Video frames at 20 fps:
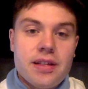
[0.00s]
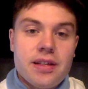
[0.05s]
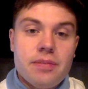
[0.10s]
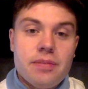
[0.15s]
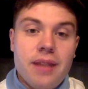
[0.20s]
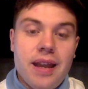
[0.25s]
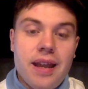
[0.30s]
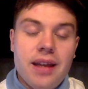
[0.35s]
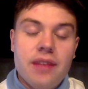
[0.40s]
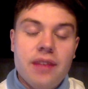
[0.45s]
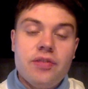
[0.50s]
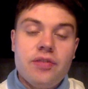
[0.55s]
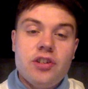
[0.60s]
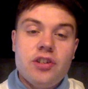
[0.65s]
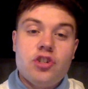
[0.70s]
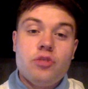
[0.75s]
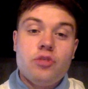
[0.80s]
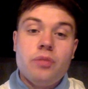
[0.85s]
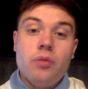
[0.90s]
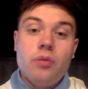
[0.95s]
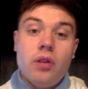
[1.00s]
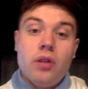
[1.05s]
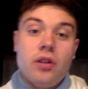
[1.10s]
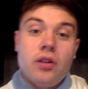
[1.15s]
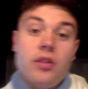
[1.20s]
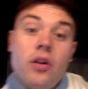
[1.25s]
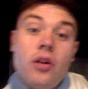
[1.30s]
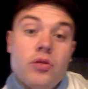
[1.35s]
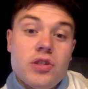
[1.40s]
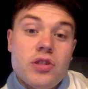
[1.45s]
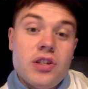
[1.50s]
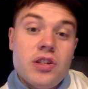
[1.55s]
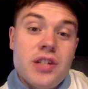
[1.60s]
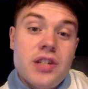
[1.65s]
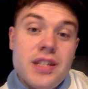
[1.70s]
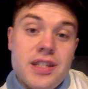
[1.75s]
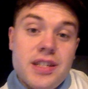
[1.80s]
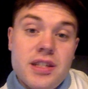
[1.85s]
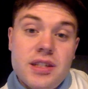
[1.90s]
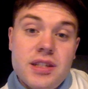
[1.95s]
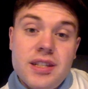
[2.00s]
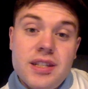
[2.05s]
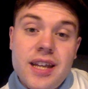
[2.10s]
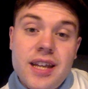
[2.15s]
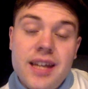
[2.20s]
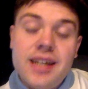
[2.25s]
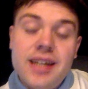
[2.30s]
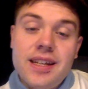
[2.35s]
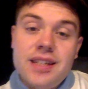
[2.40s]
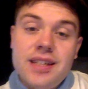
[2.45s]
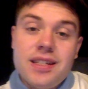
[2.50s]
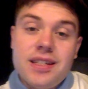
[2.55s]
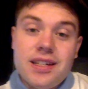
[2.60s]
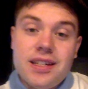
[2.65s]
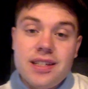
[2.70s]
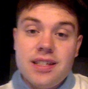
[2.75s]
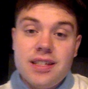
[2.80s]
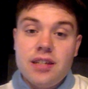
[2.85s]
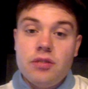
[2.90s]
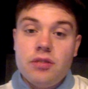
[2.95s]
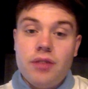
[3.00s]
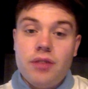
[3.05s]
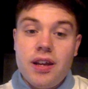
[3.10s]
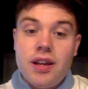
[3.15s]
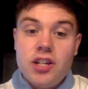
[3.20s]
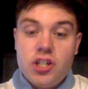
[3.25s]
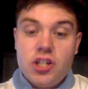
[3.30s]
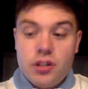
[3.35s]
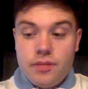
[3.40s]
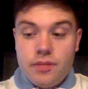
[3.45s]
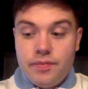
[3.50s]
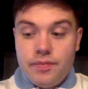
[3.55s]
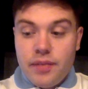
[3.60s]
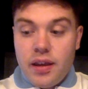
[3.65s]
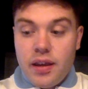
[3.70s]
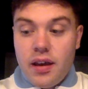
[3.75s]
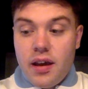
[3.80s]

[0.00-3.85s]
And Milenković should be one of those that is taken into consideration.